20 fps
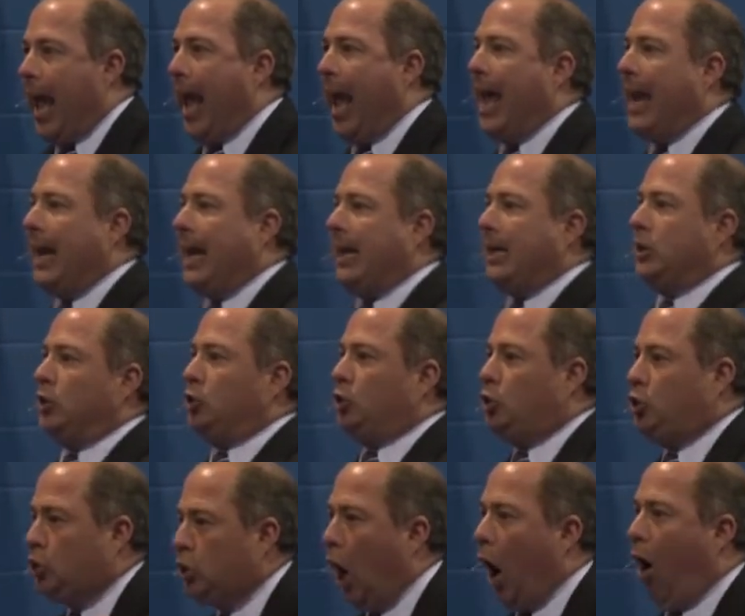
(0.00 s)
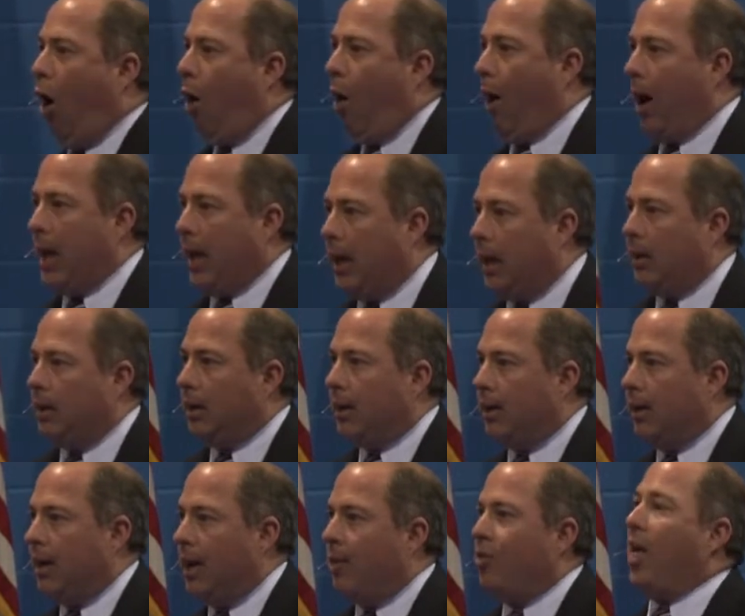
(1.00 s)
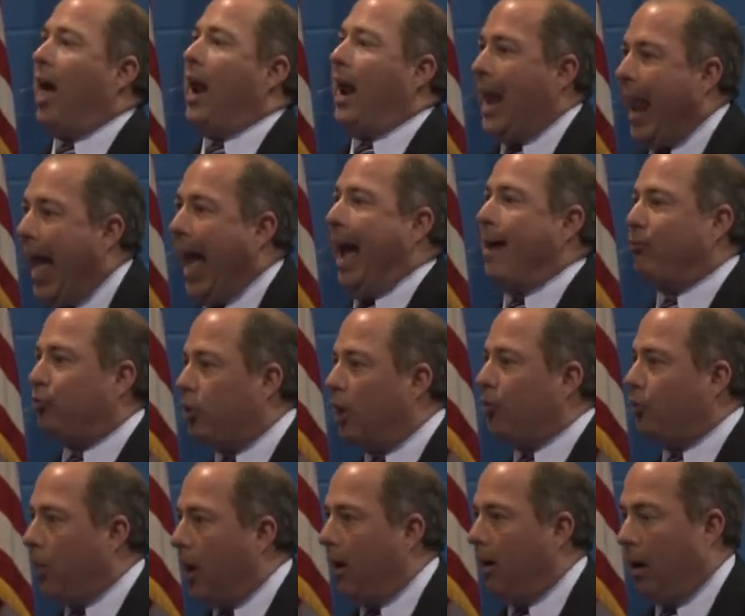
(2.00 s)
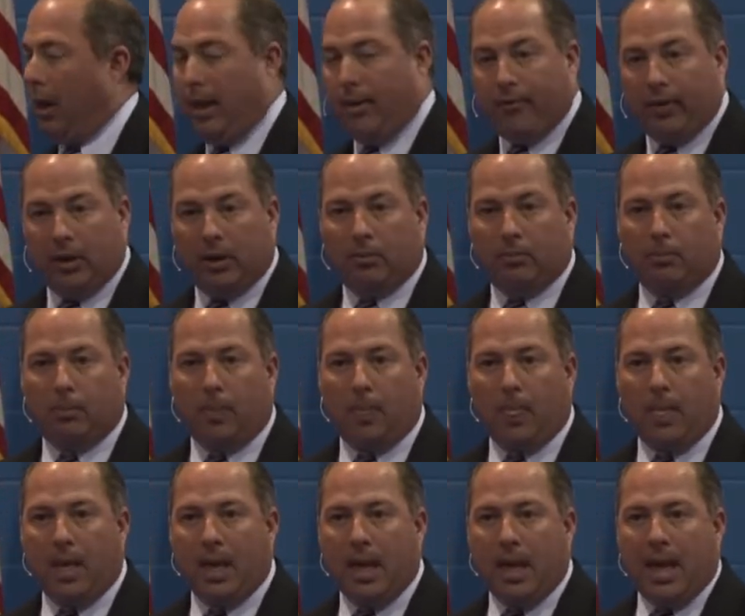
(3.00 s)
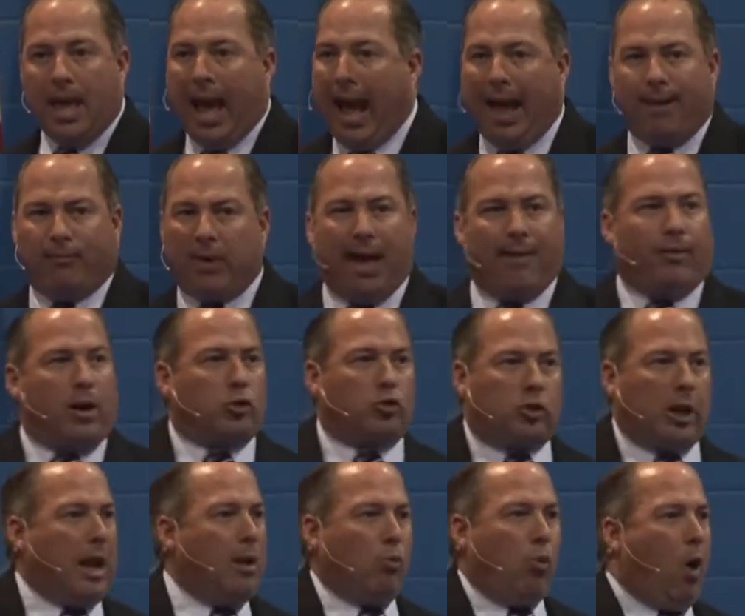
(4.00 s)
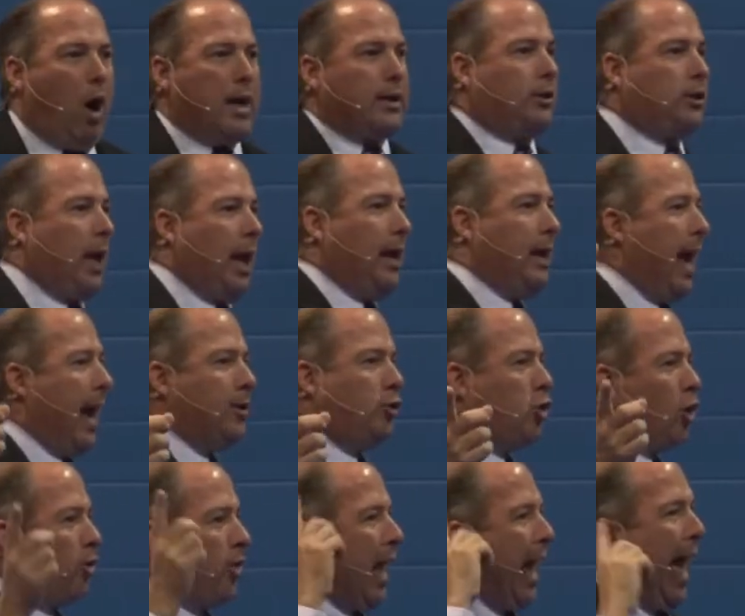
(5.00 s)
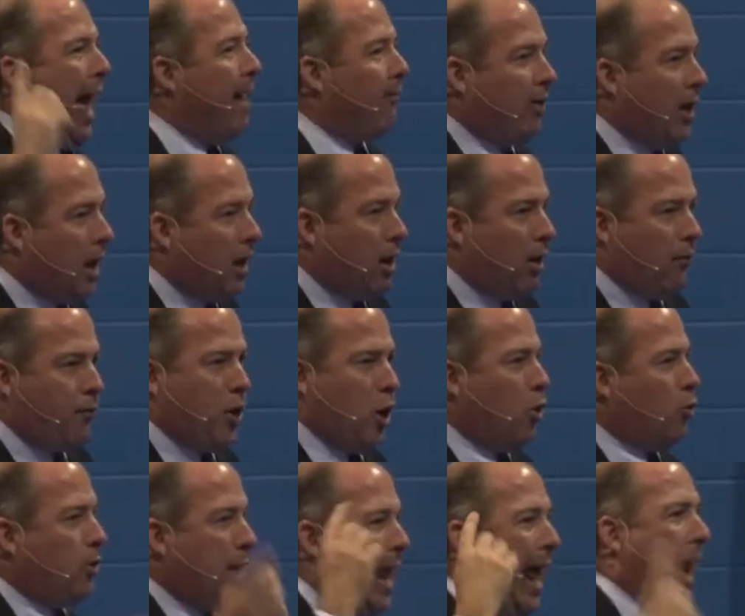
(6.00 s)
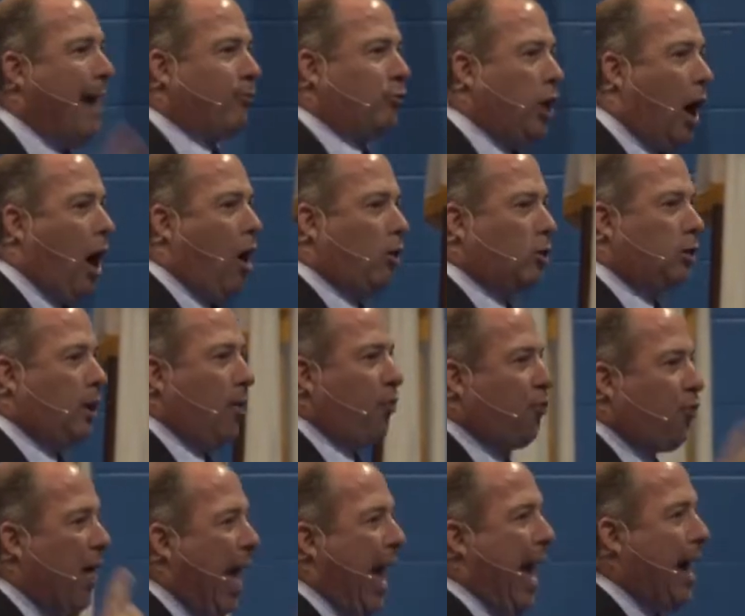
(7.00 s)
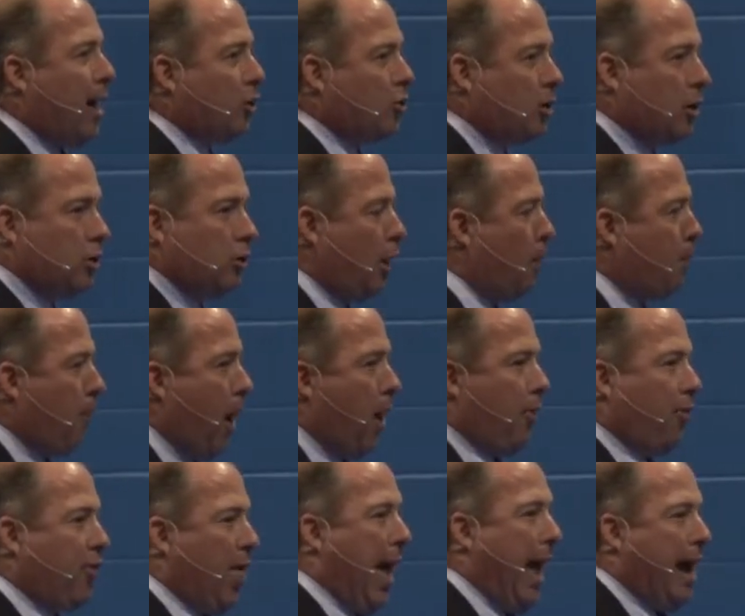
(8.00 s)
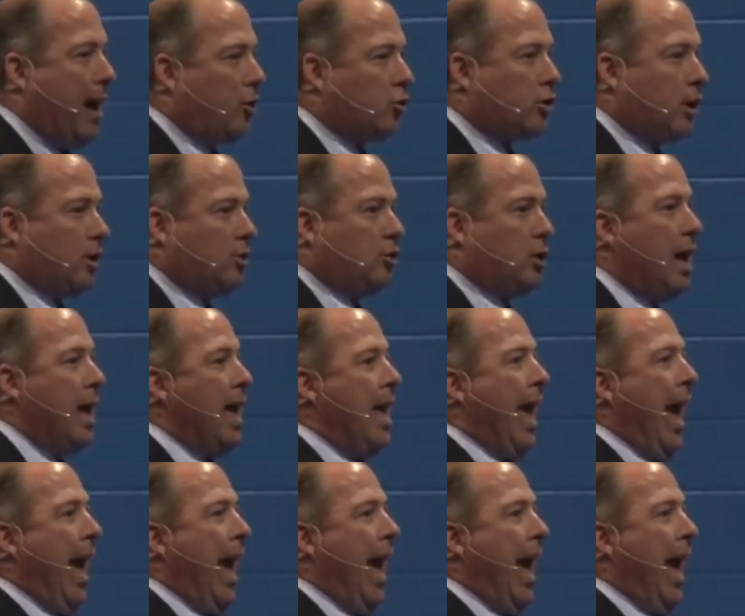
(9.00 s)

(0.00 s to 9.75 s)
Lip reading: and enjoying the life that they're living. I've never seen one teenager that I've interviewed, that I've talked to thousands upon thousands.